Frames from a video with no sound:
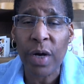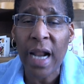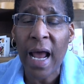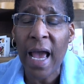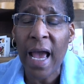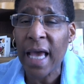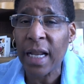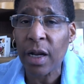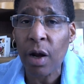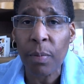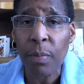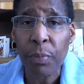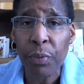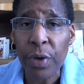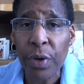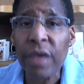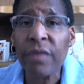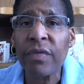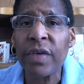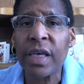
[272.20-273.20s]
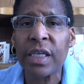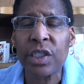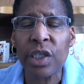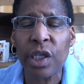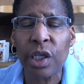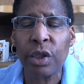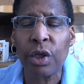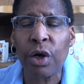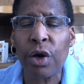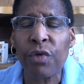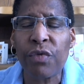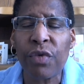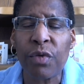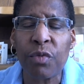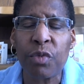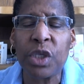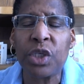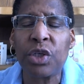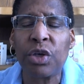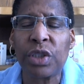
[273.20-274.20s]
had previously learned
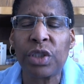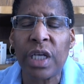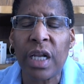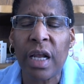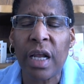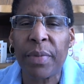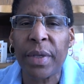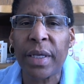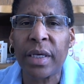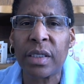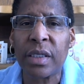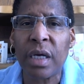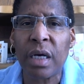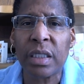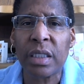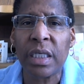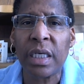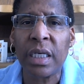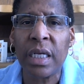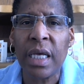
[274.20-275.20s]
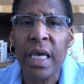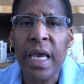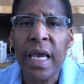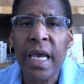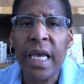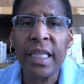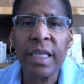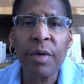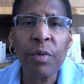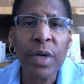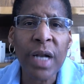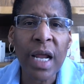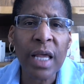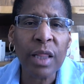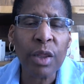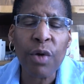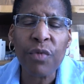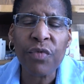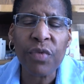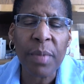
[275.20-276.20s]
from research that had been conducted, and then what I
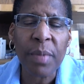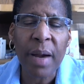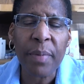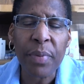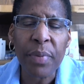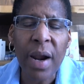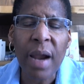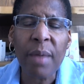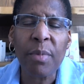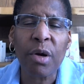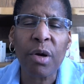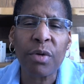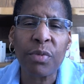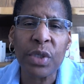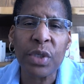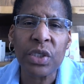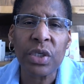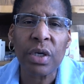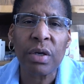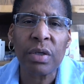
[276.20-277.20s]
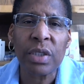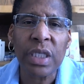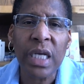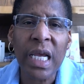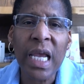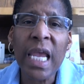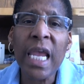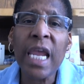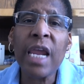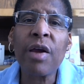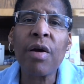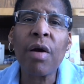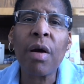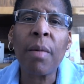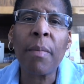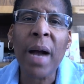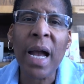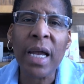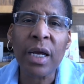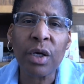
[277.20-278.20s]
learned from my primary research, here are
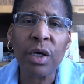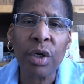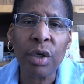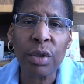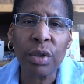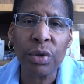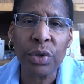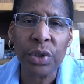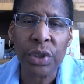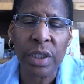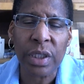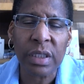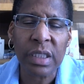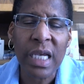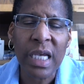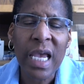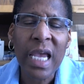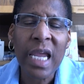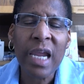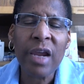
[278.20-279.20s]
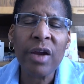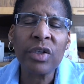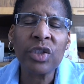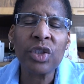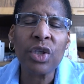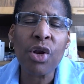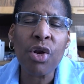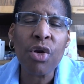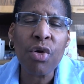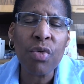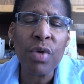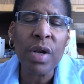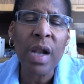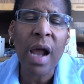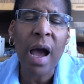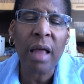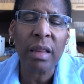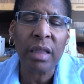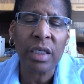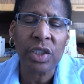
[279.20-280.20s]
my conclusions. Here's the new
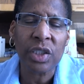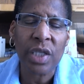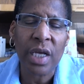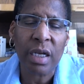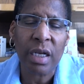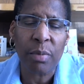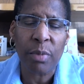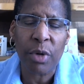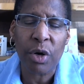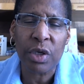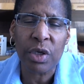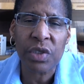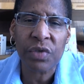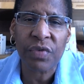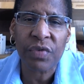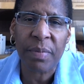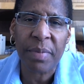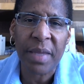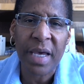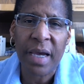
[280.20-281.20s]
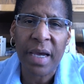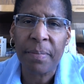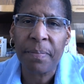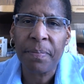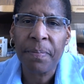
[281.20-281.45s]
knowledge that emerged from that.